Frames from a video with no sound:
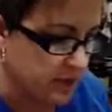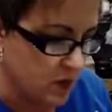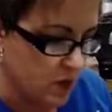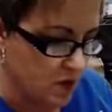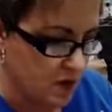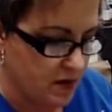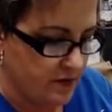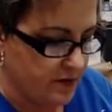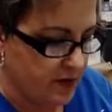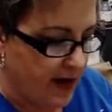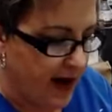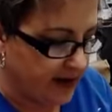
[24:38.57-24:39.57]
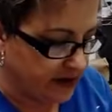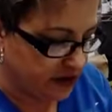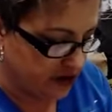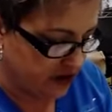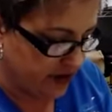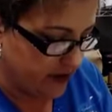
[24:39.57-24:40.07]
more
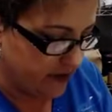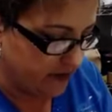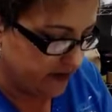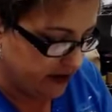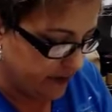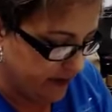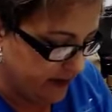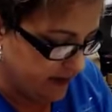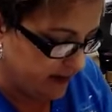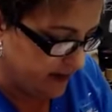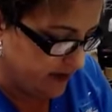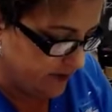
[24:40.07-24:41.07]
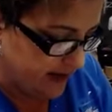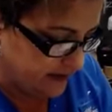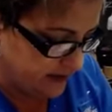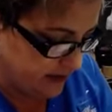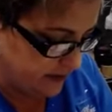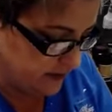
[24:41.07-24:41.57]
brownish tones to it than the red
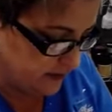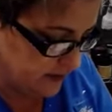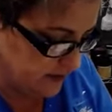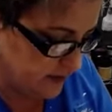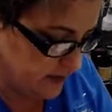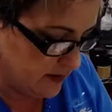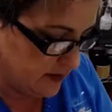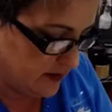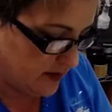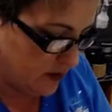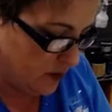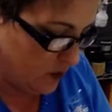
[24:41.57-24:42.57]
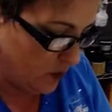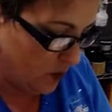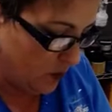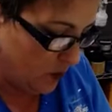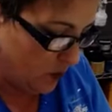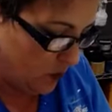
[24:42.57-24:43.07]
tones.
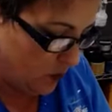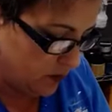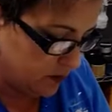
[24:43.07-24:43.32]
Ooh.